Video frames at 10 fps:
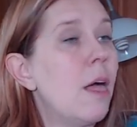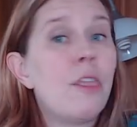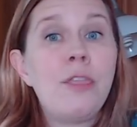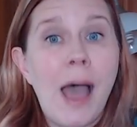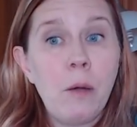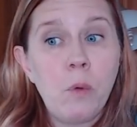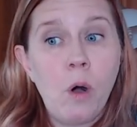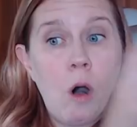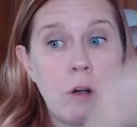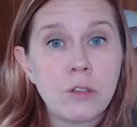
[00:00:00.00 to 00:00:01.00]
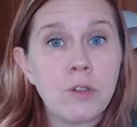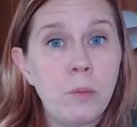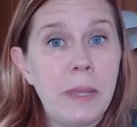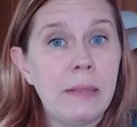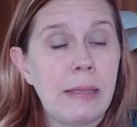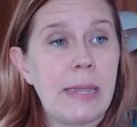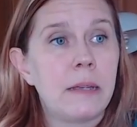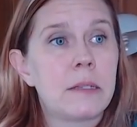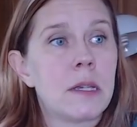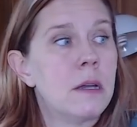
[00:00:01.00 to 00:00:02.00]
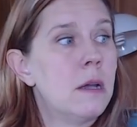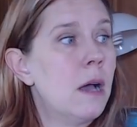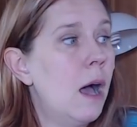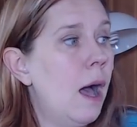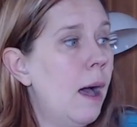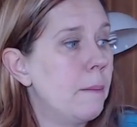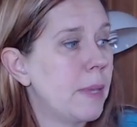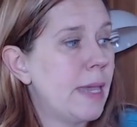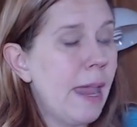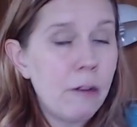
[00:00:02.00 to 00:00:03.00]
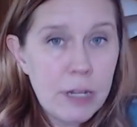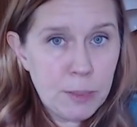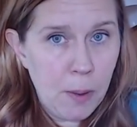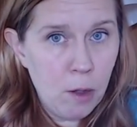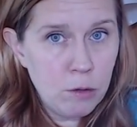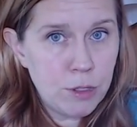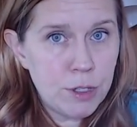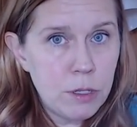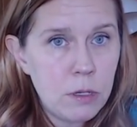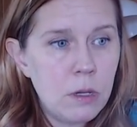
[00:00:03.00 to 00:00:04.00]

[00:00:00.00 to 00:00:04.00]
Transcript: That will also be linked. Um, Carrie's post